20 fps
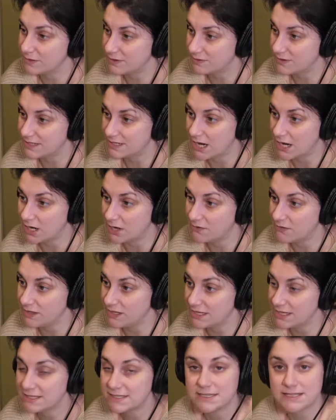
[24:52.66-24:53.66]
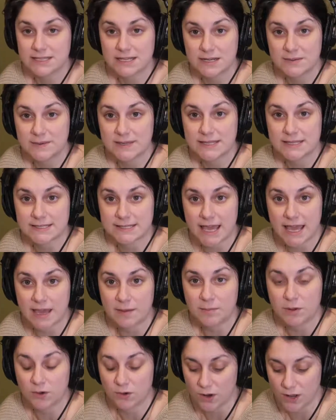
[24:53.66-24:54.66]
with photography, because it's going to be the
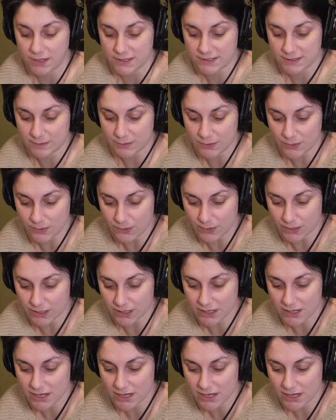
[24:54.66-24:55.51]
same across the board.